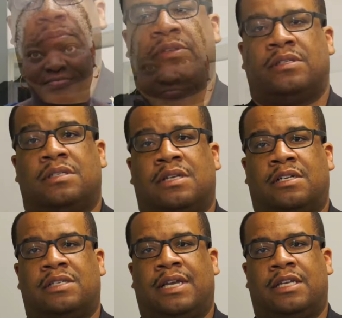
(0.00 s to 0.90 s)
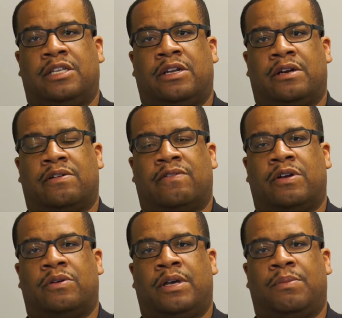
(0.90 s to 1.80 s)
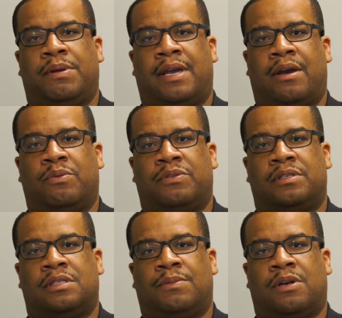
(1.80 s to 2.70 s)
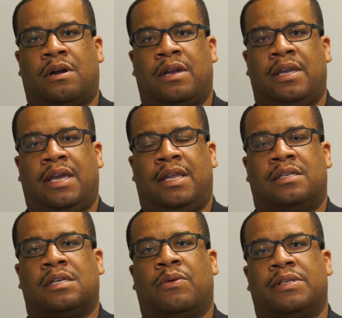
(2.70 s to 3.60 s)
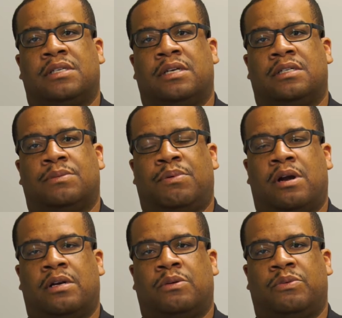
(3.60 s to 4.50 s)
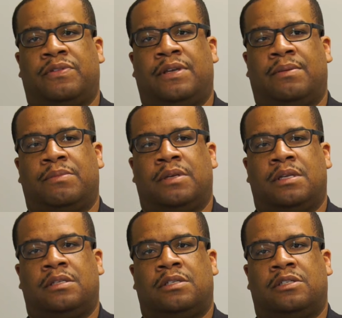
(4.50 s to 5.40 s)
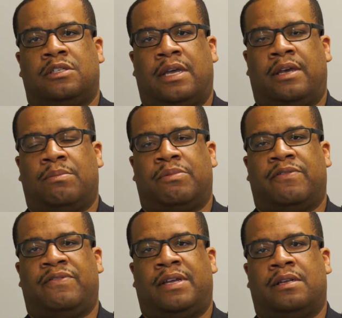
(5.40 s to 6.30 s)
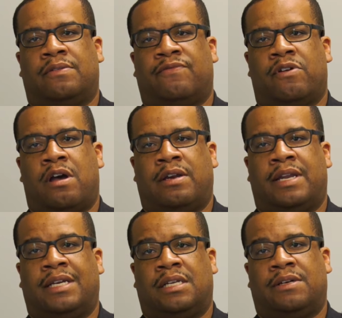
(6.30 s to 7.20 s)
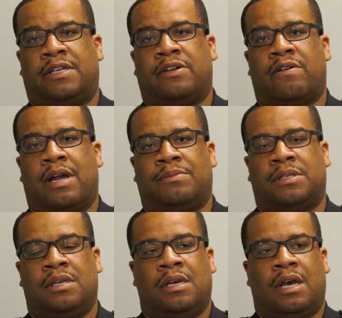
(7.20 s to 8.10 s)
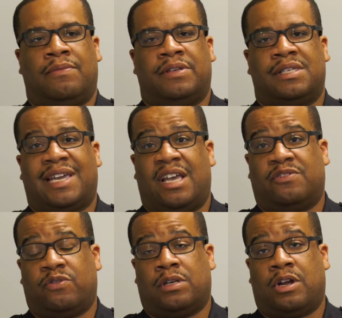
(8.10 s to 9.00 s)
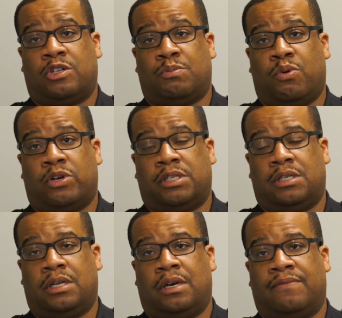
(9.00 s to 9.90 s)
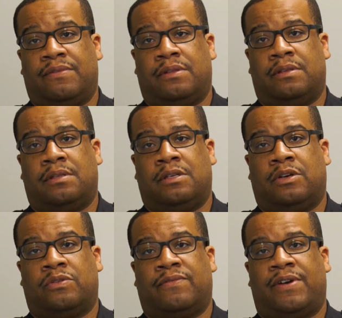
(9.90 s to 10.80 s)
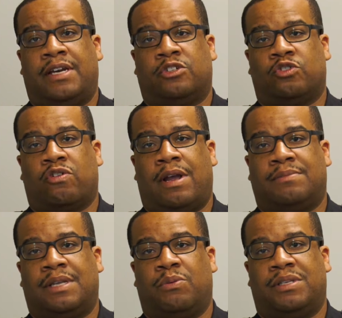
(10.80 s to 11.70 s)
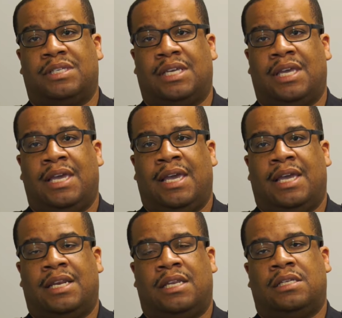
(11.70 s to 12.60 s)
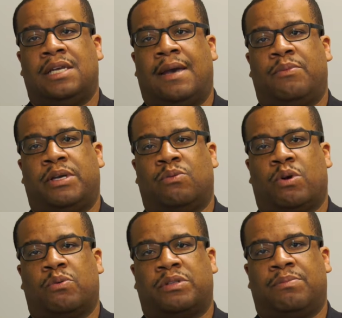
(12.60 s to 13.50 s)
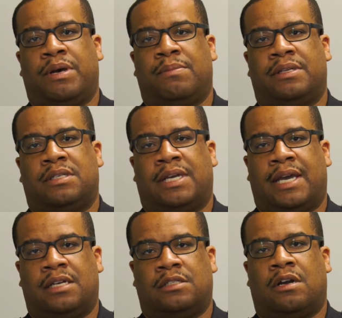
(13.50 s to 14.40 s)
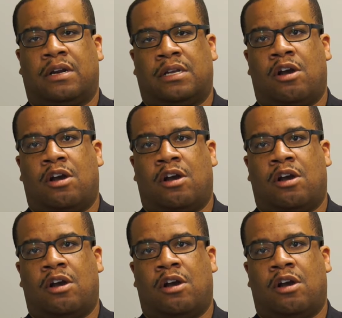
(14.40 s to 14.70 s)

This is our second year in a row helping out with the seminar, and it's always good to partner with them to help prevent fraud and identity crimes. This accounts for a large portion of the financial crimes that we see, and anytime we can work with the public to kind of target